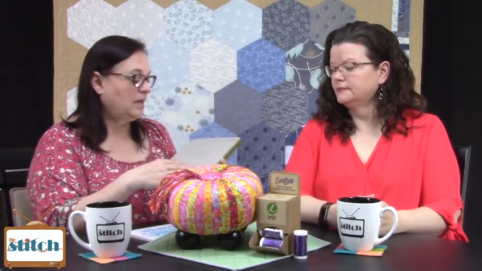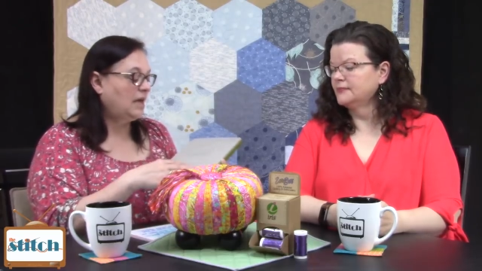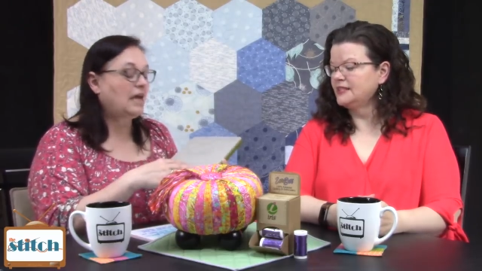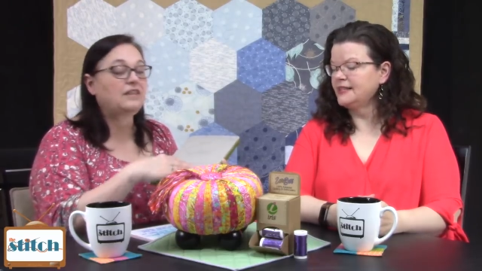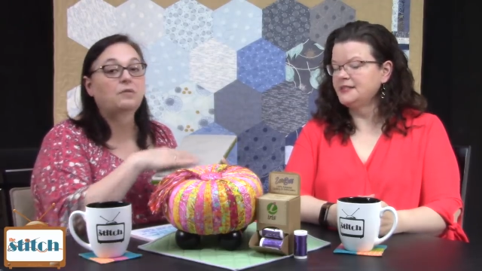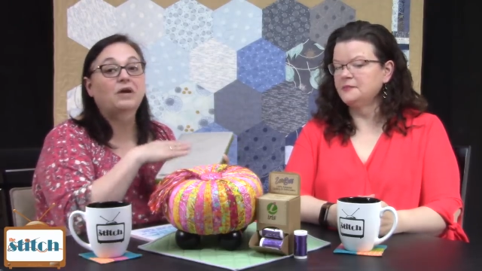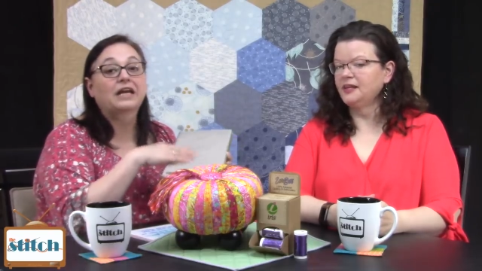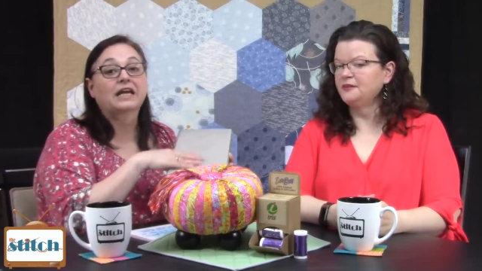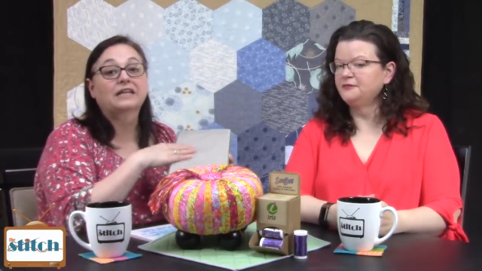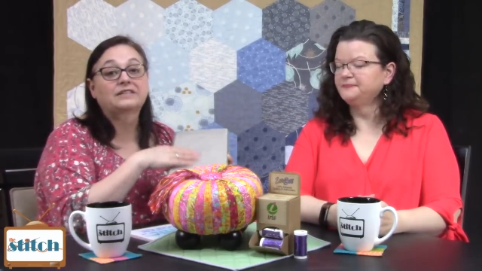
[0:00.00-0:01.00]
Speaker 1: It's and then when
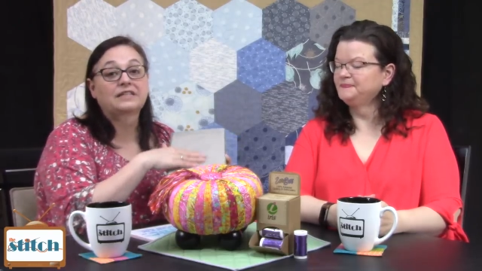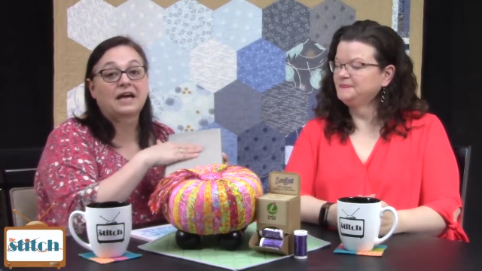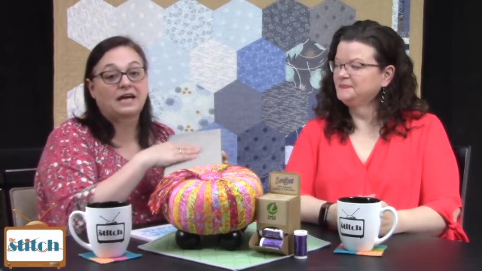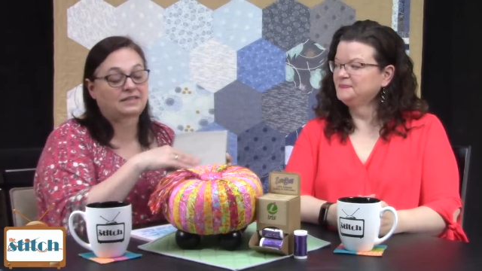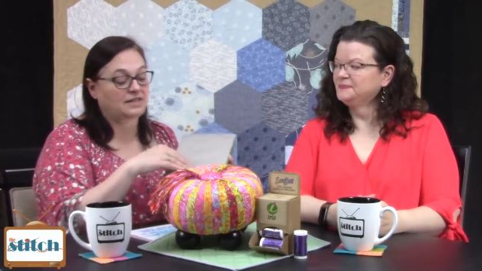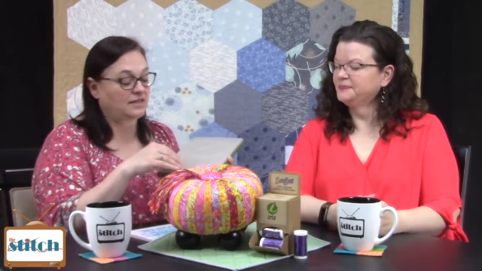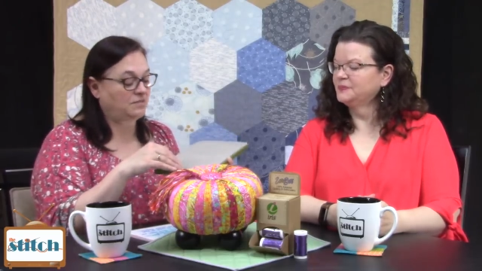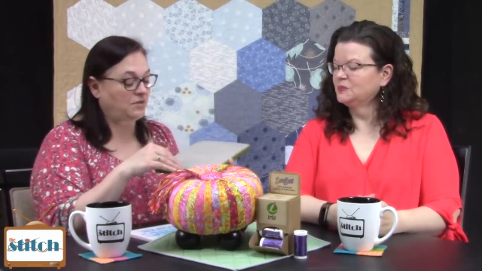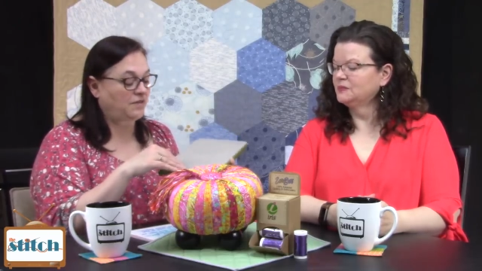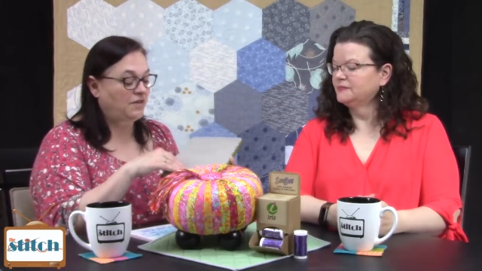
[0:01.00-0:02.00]
love. it gets, yeah, it's got
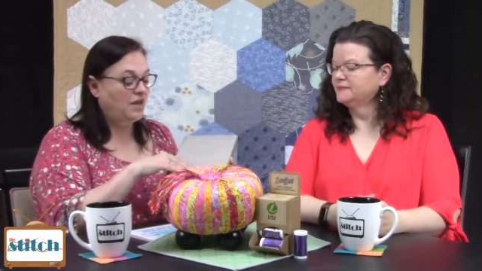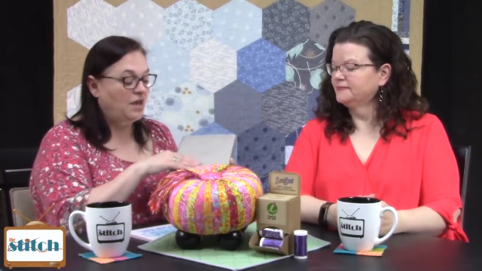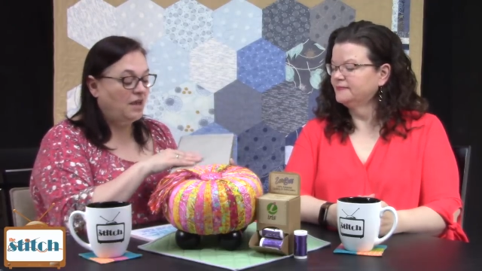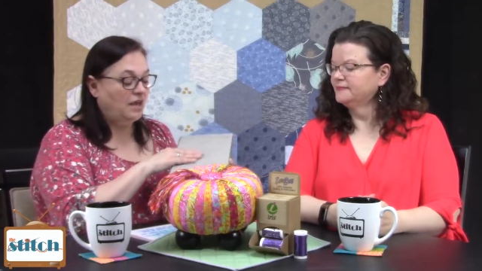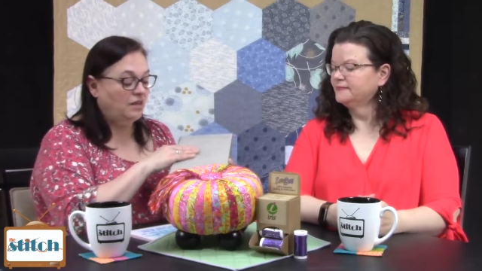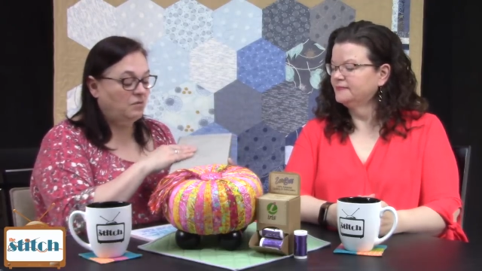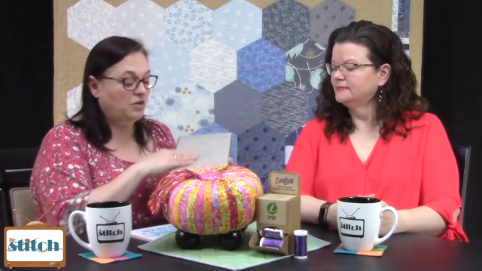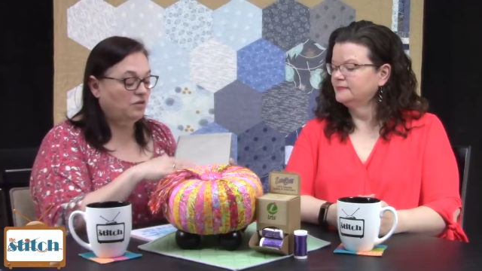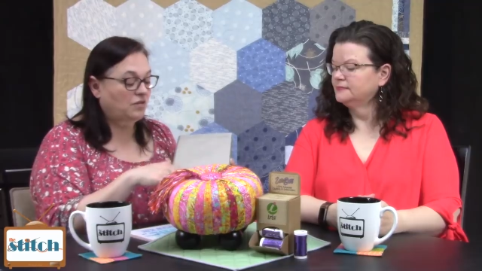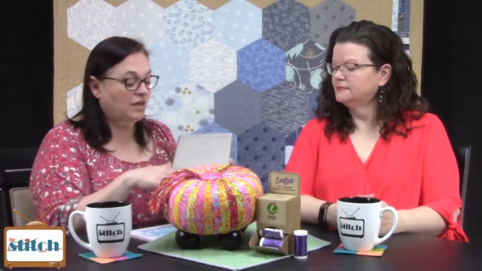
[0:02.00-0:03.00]
some love. And then when
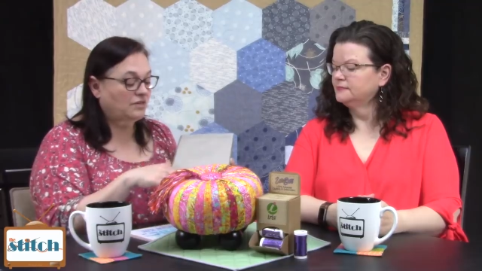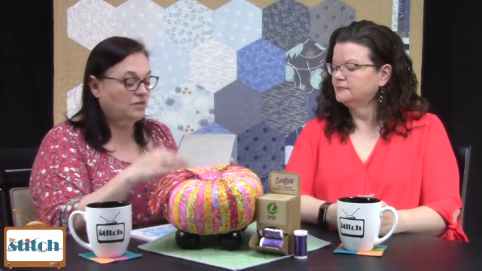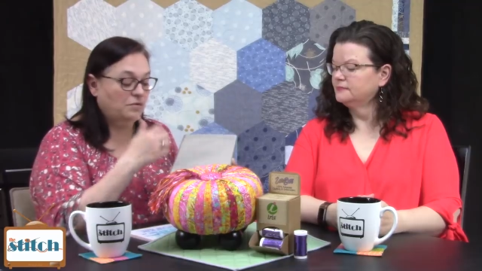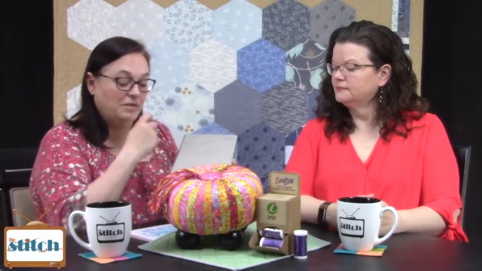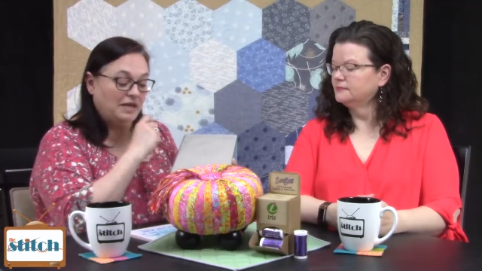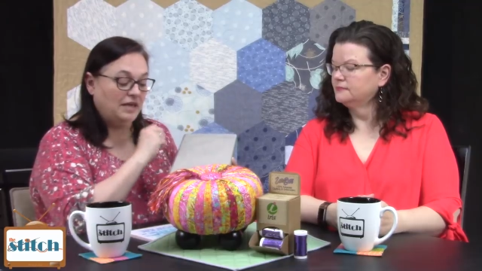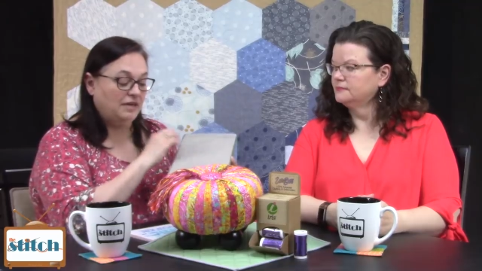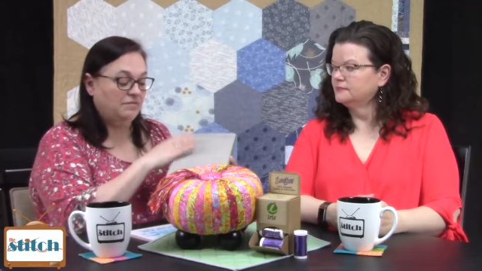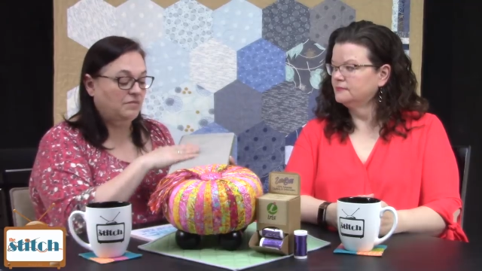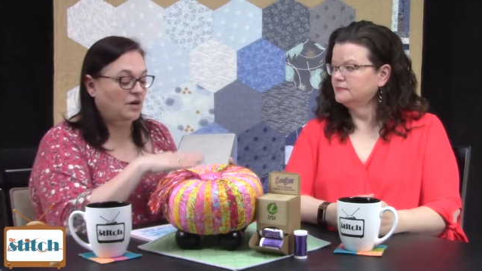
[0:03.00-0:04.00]
you get too
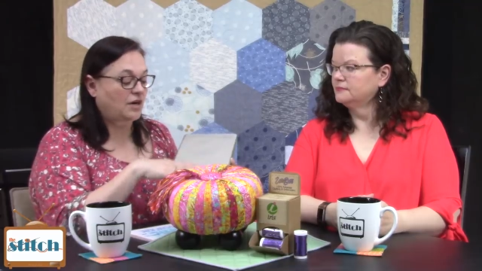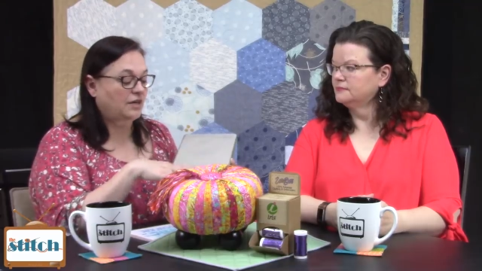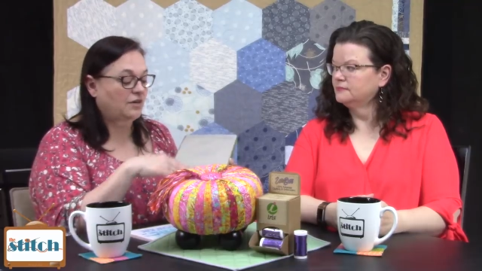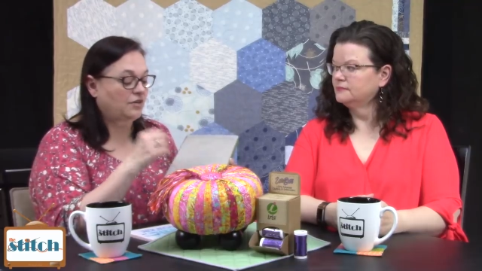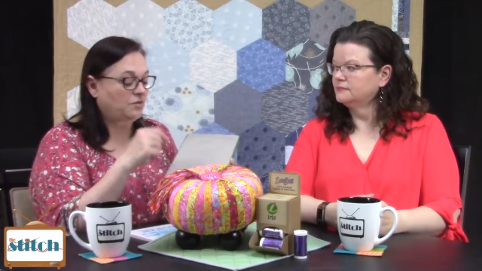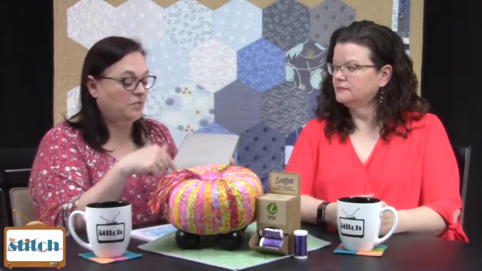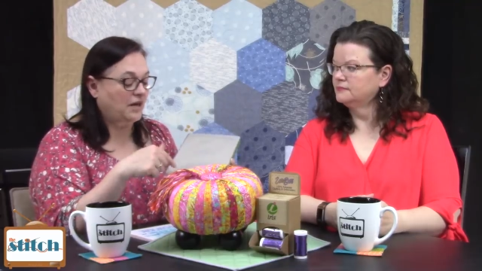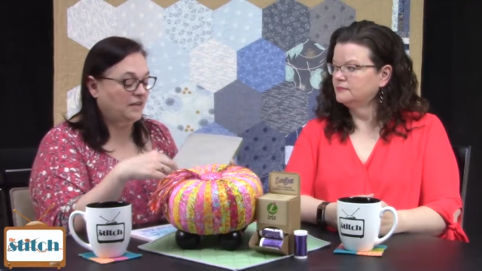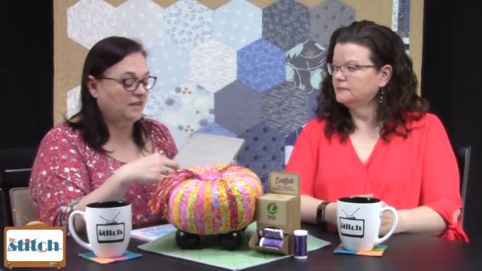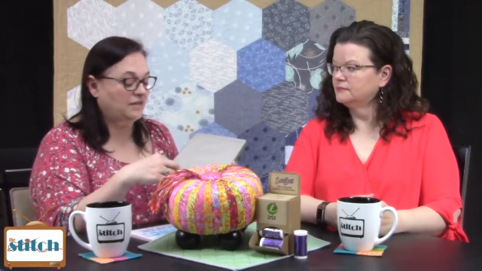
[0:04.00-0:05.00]
many on here, you
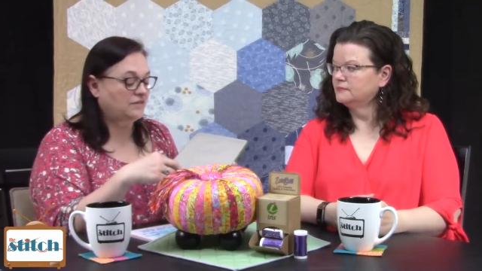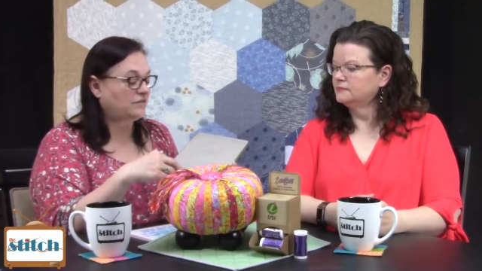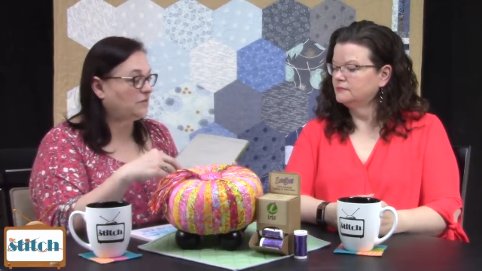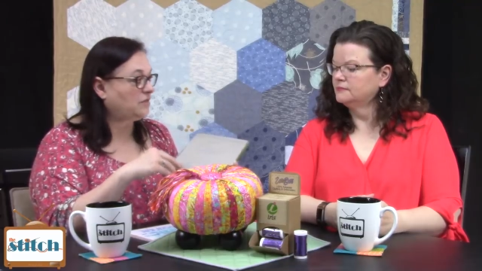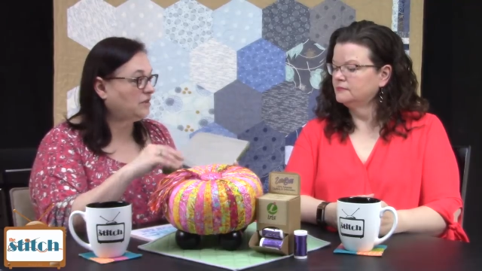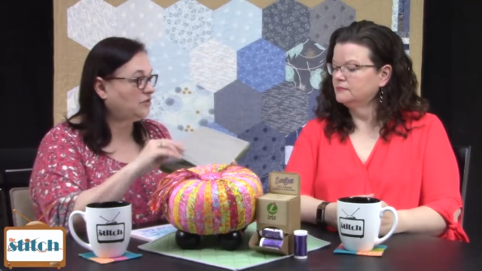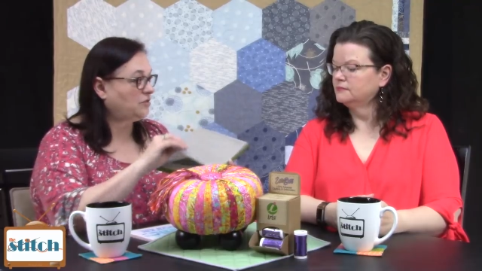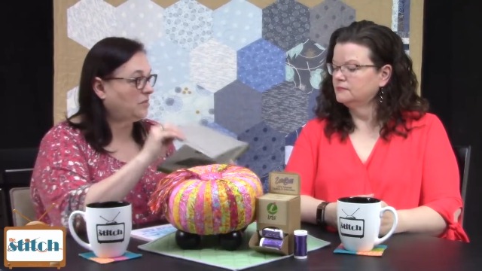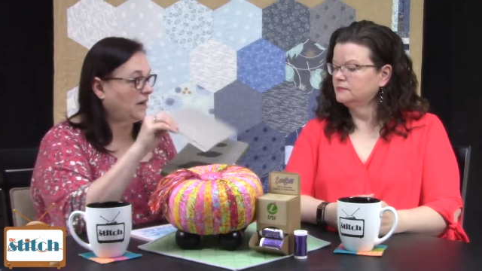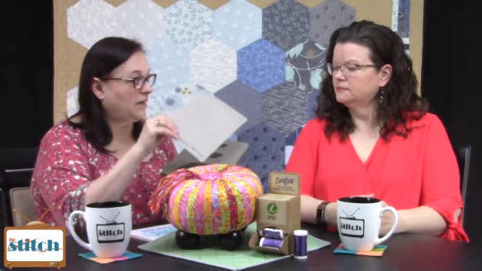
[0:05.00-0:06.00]
buy these. So these
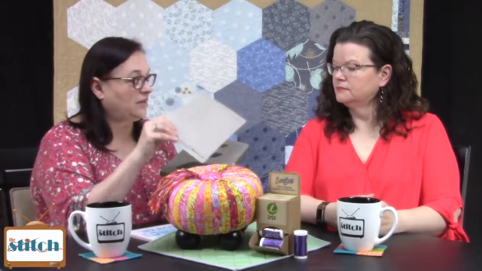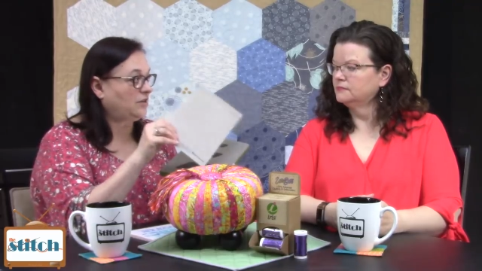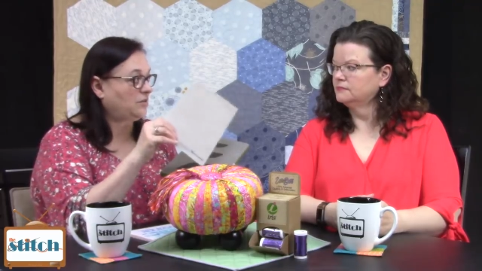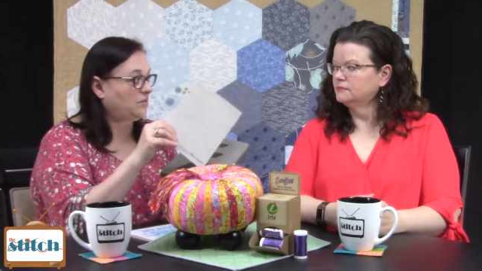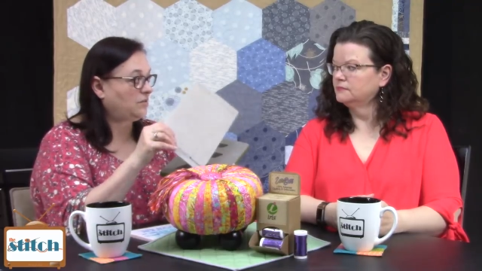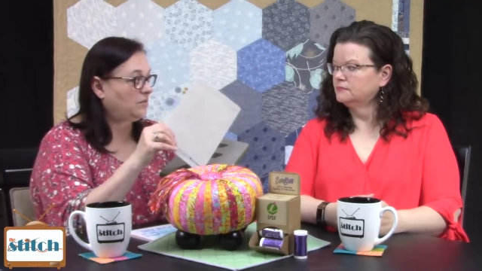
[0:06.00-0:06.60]
you buy new.